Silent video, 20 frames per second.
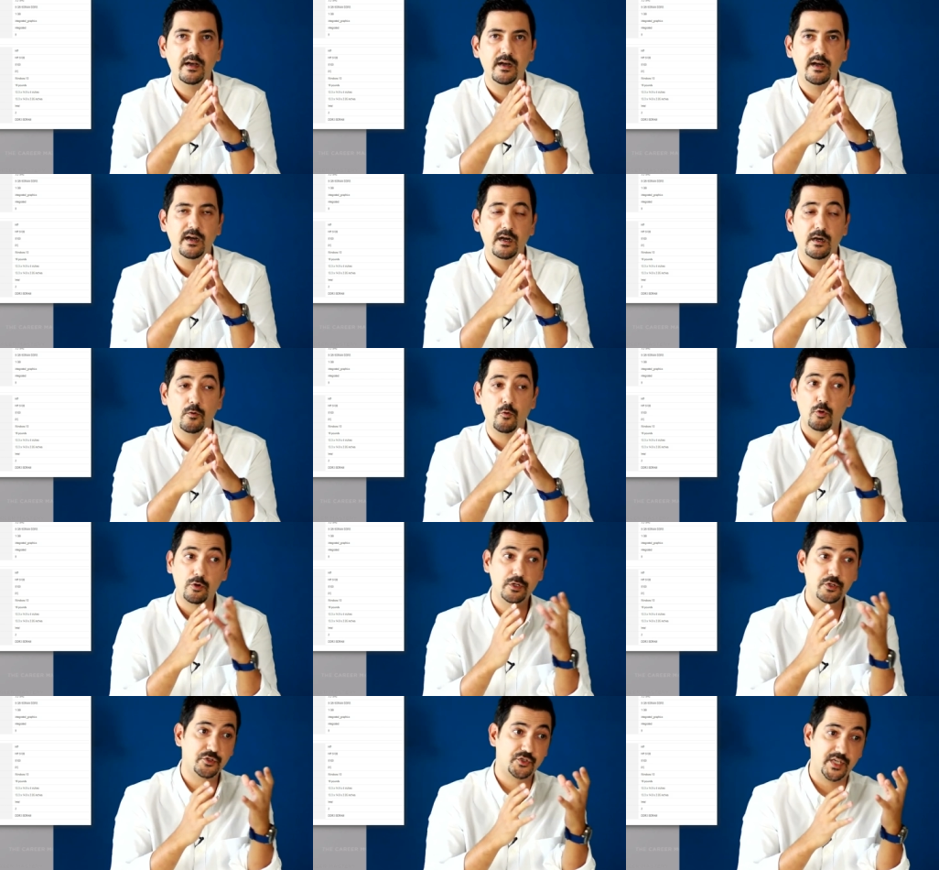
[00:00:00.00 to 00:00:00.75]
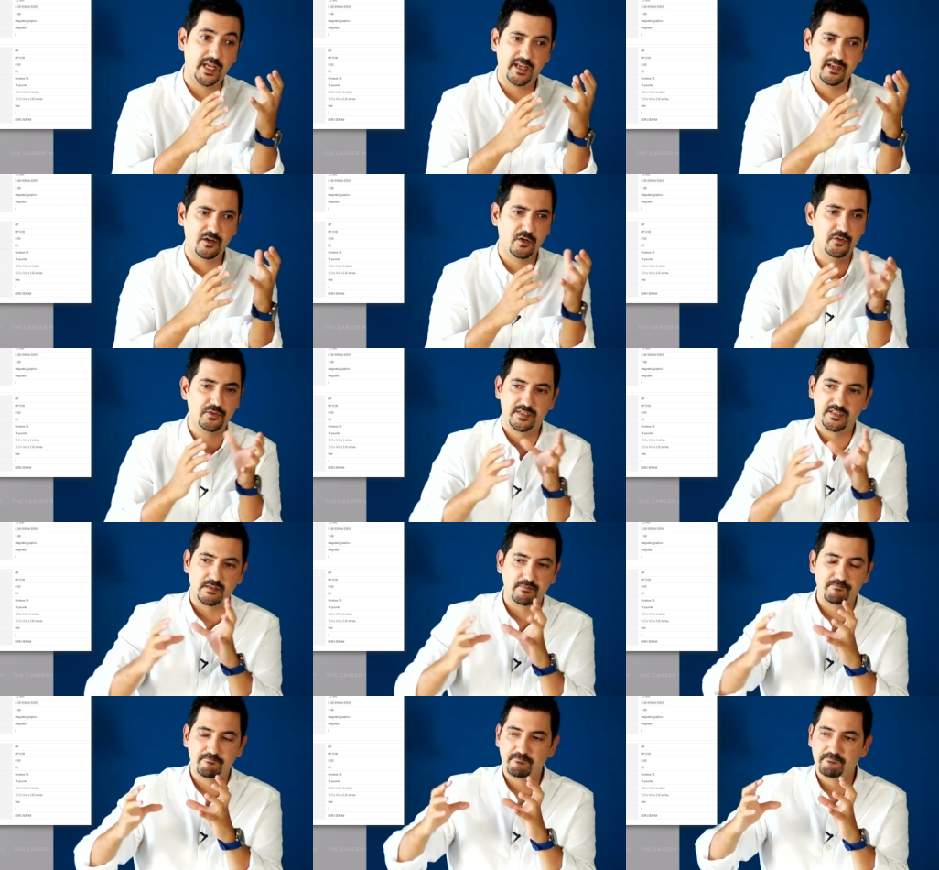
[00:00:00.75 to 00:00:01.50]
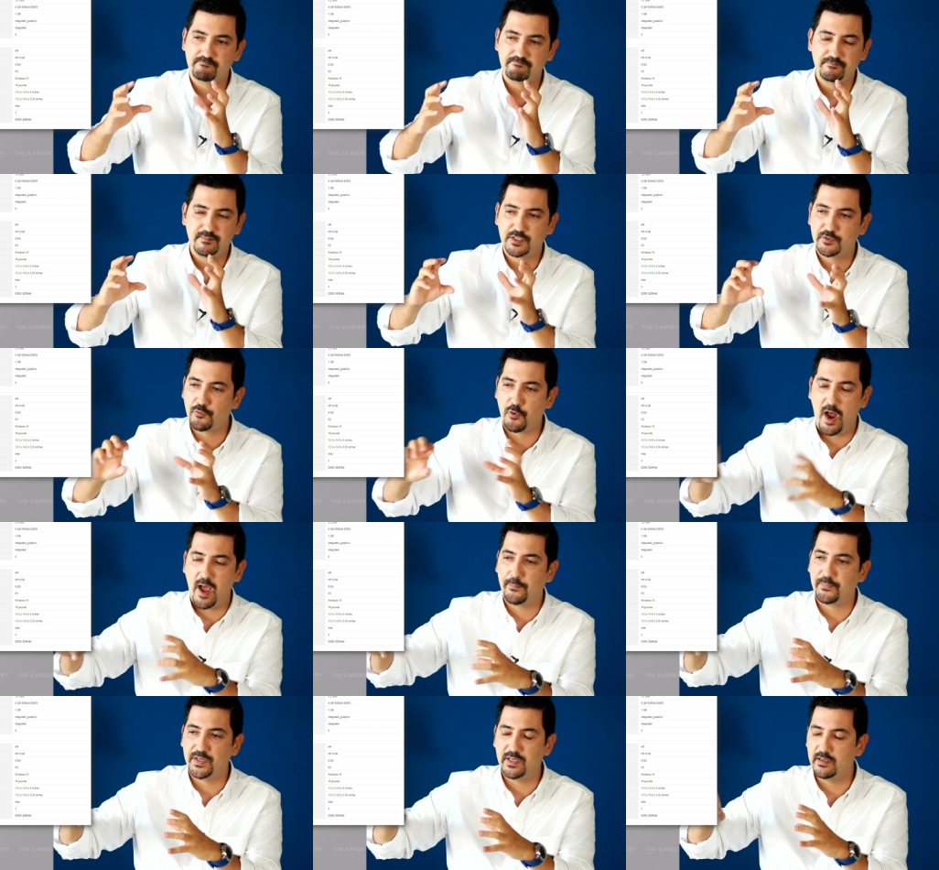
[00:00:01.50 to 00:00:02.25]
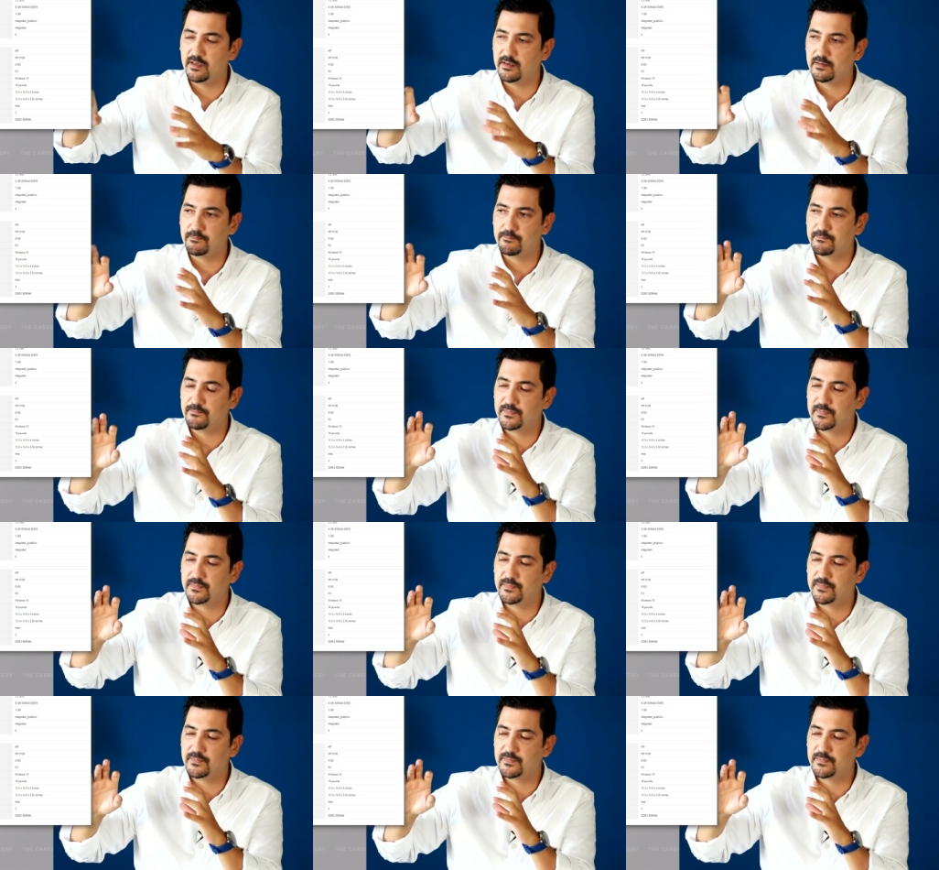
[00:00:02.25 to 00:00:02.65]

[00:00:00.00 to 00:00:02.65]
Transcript: Uh, or you say, oh, it's a crappy